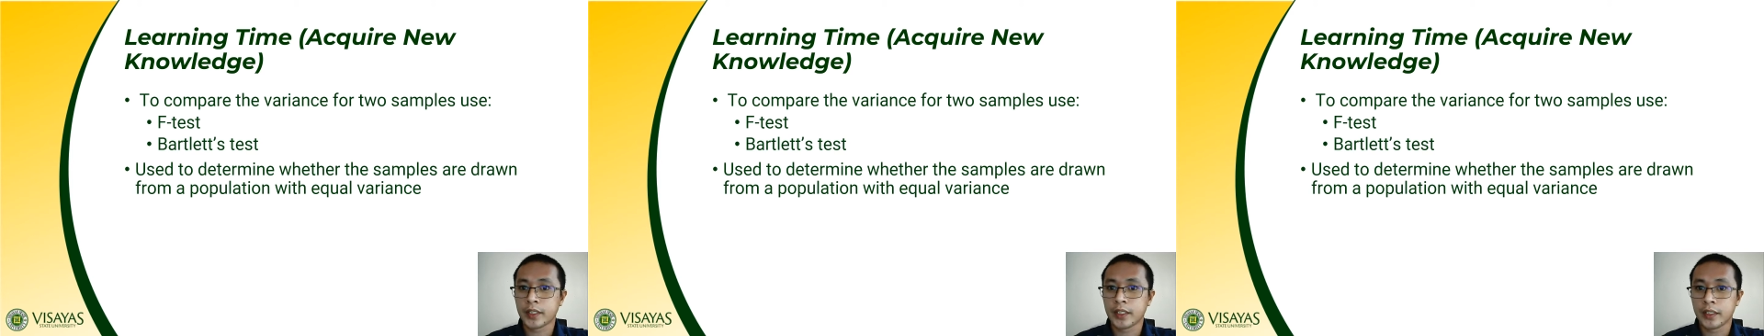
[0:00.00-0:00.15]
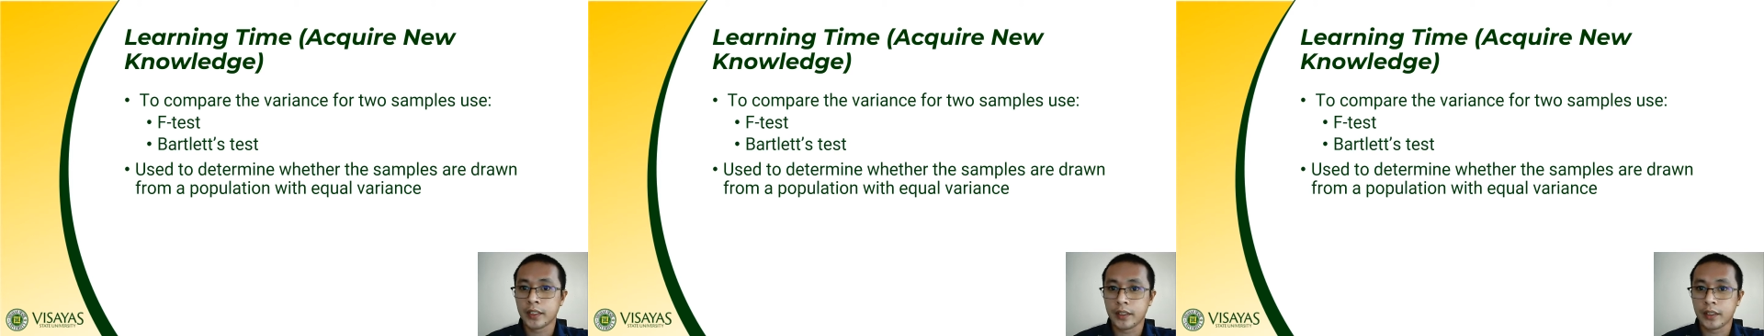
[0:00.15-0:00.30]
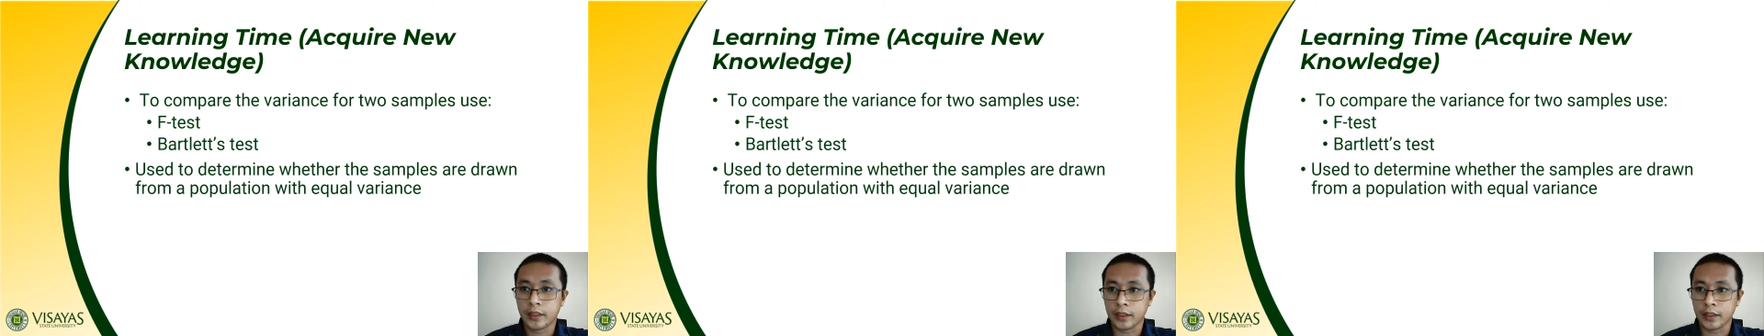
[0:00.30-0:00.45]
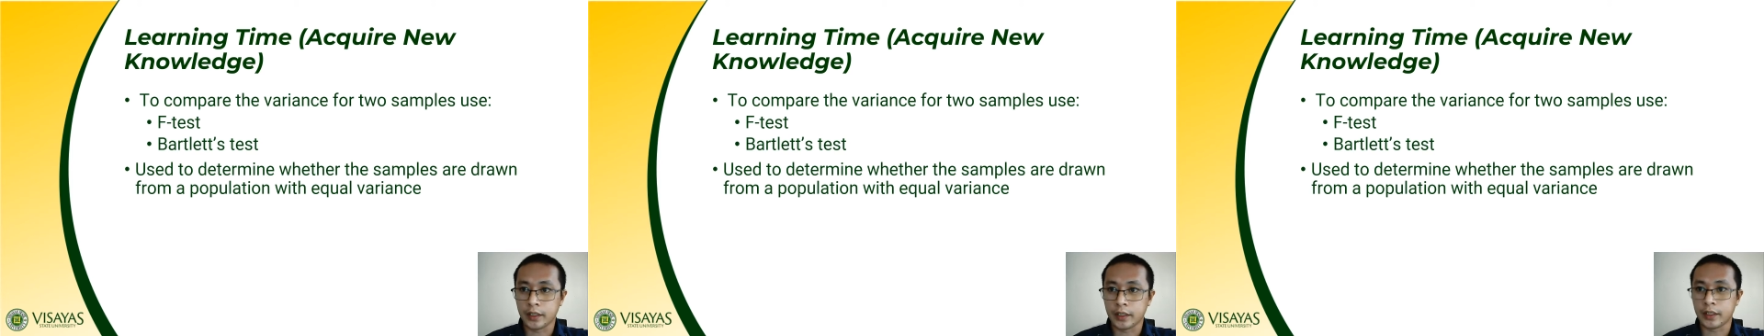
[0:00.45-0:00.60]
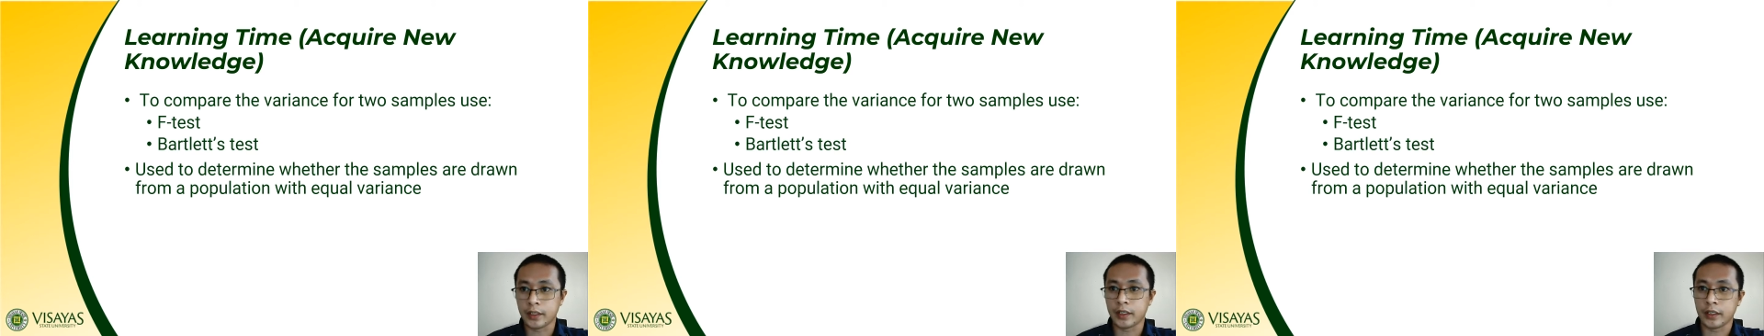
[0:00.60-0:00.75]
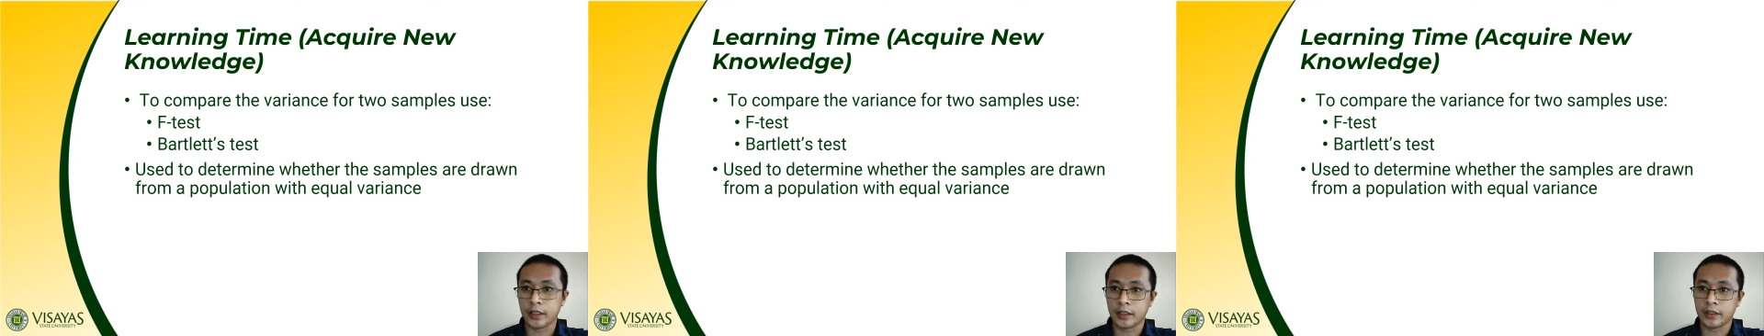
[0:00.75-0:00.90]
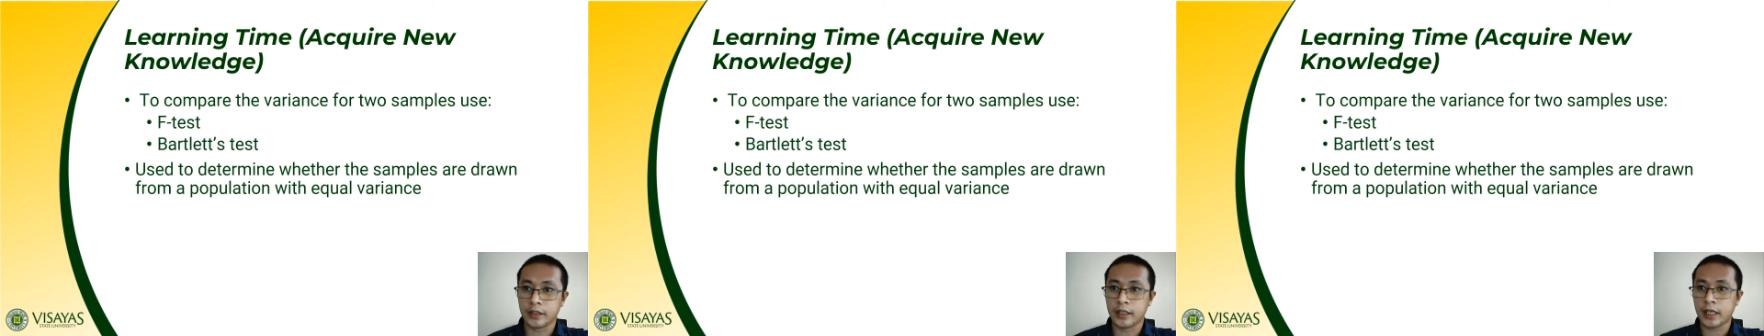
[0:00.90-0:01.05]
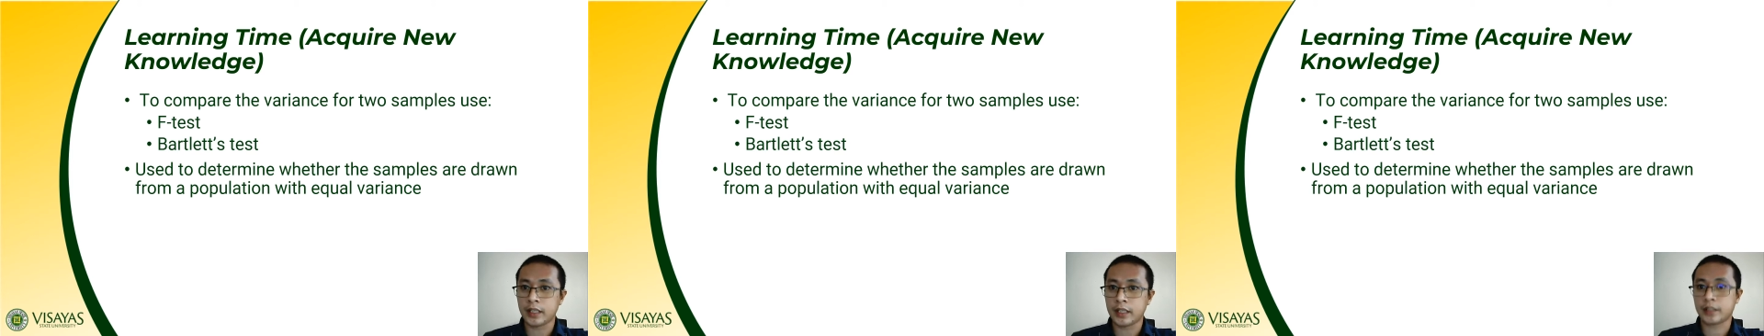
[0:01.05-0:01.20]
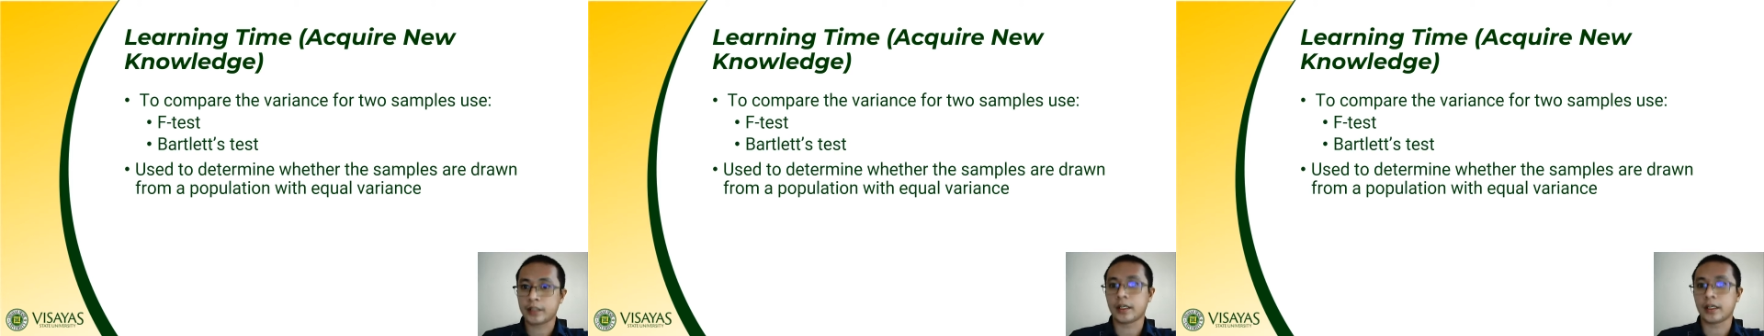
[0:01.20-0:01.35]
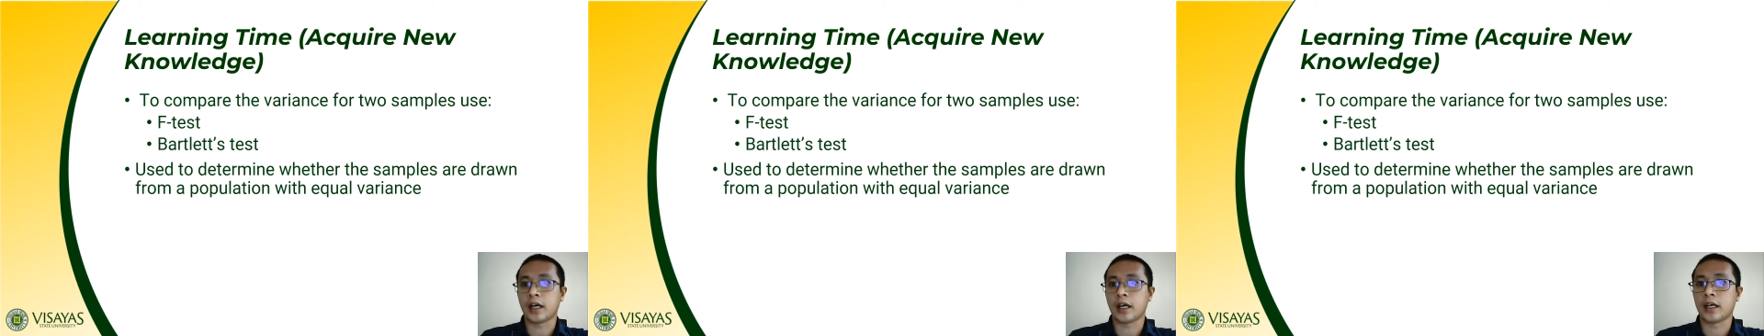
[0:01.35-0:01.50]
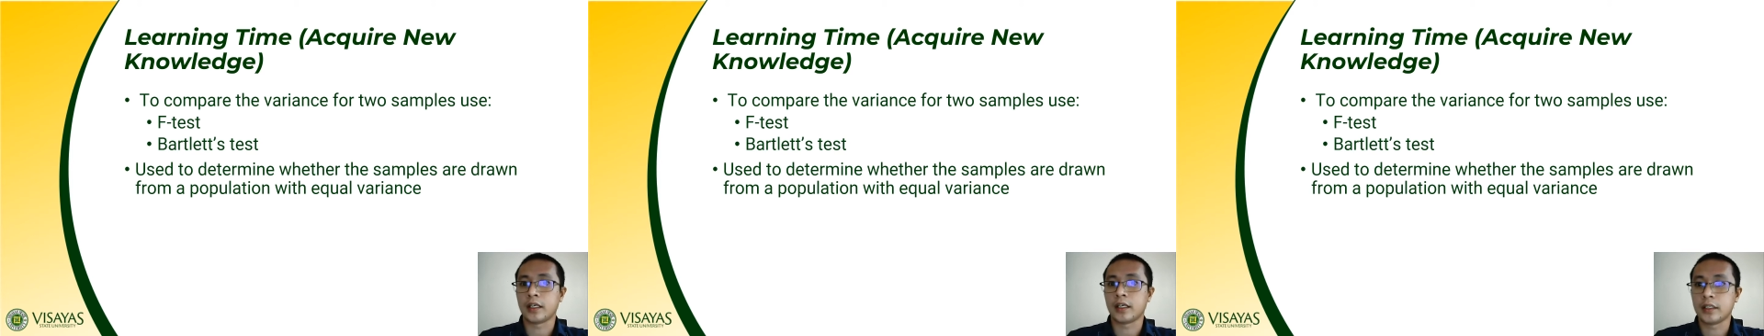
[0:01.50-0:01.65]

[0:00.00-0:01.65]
the data